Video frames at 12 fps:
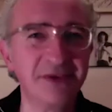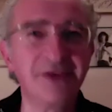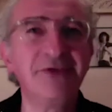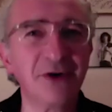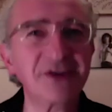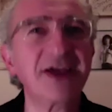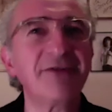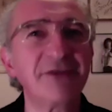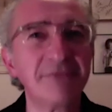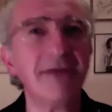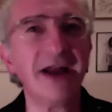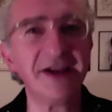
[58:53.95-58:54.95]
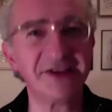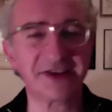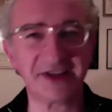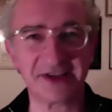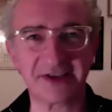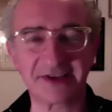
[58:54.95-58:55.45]
dogs have an amazing
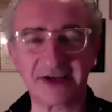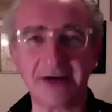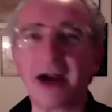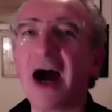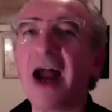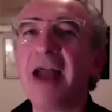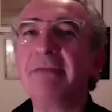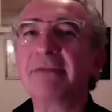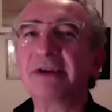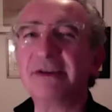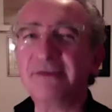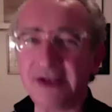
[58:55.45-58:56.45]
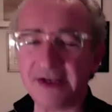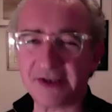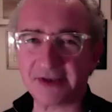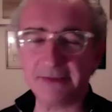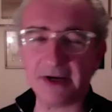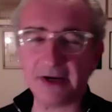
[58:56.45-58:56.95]
sense of timing. I am convinced
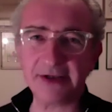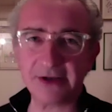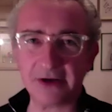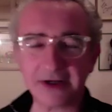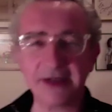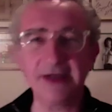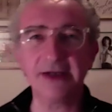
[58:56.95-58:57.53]
that my dog